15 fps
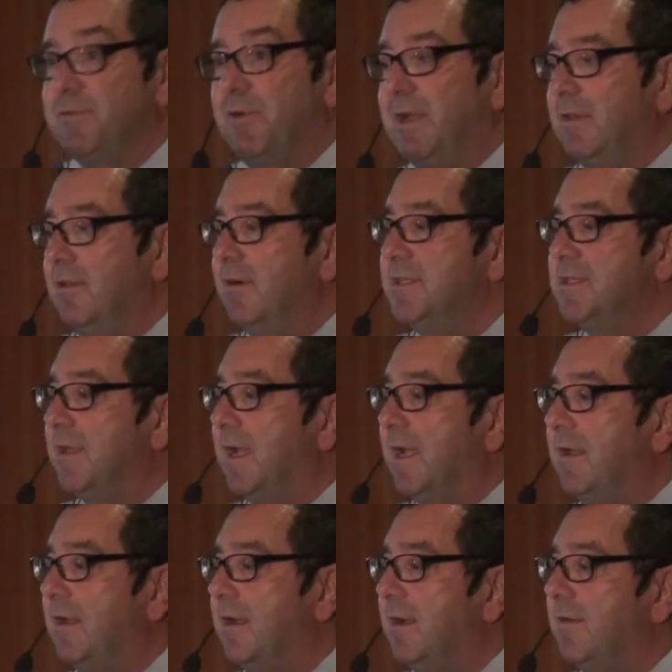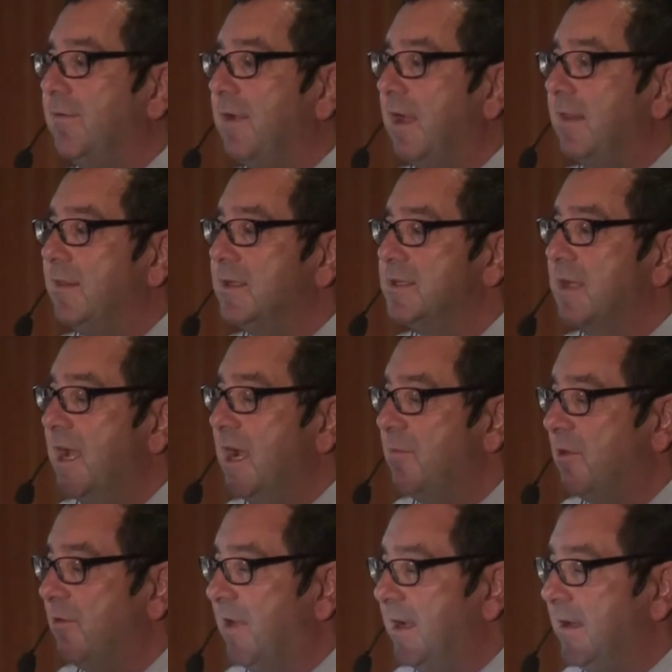that's what it looks like at this
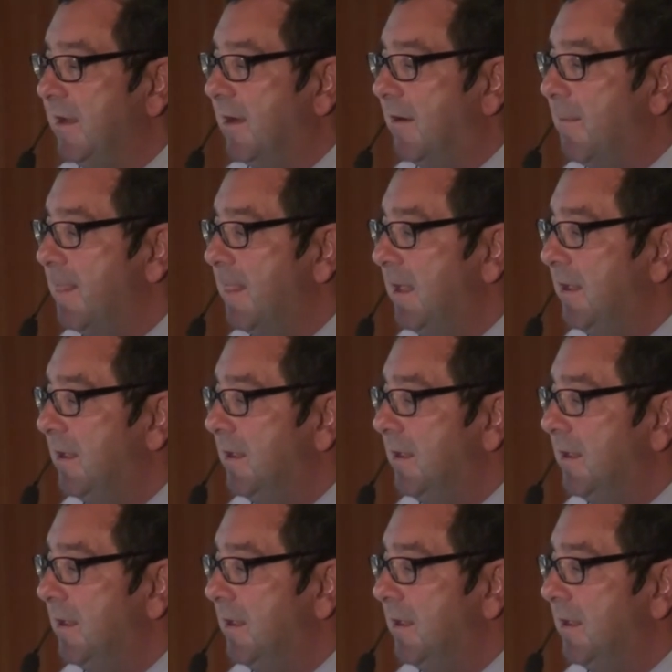camera right now.